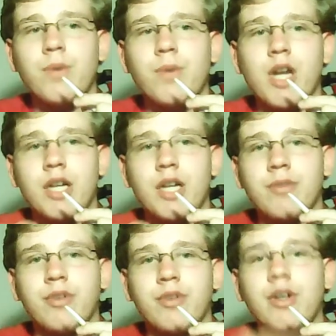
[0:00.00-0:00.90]
right
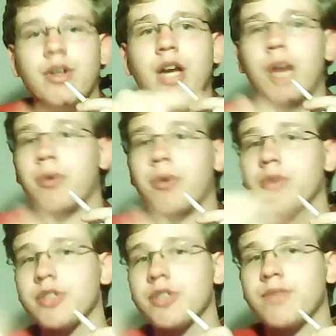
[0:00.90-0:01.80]
after I
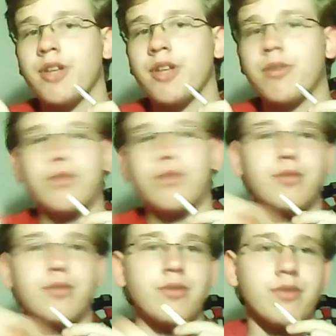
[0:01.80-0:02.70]
record this video
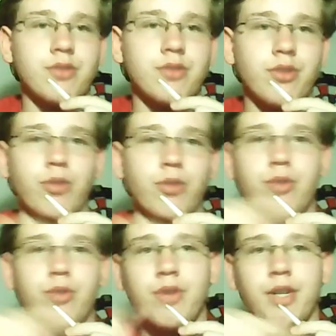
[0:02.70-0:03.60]
so
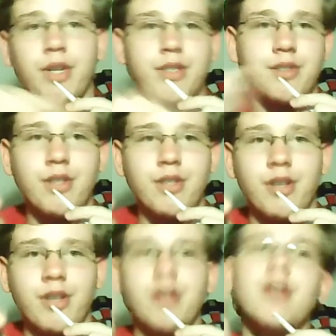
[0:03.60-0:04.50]
you guys can see